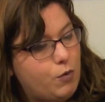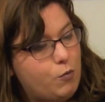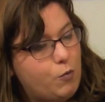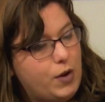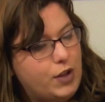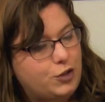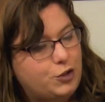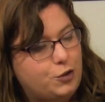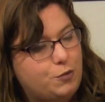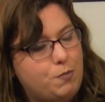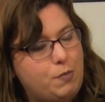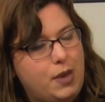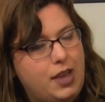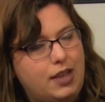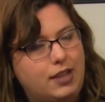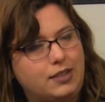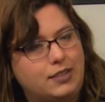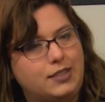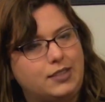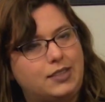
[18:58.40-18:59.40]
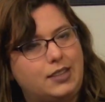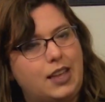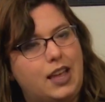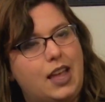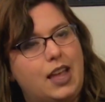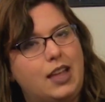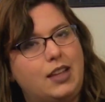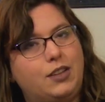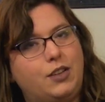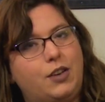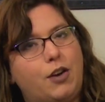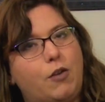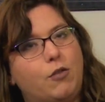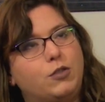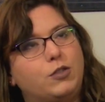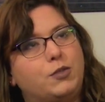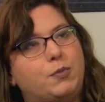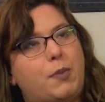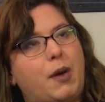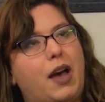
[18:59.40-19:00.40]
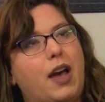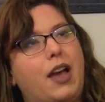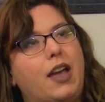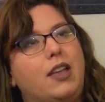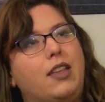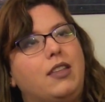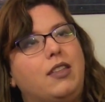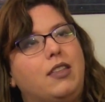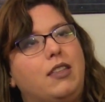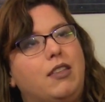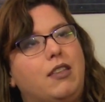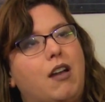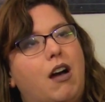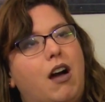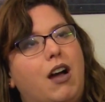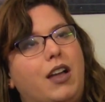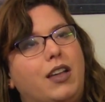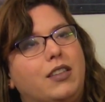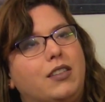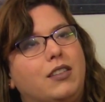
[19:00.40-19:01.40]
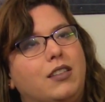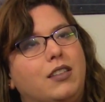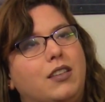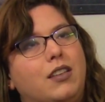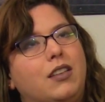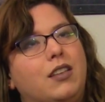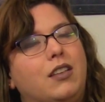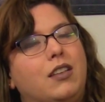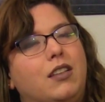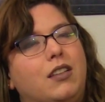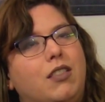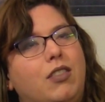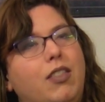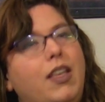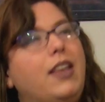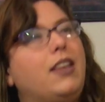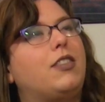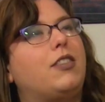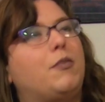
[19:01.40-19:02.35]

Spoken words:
which means it goes by not length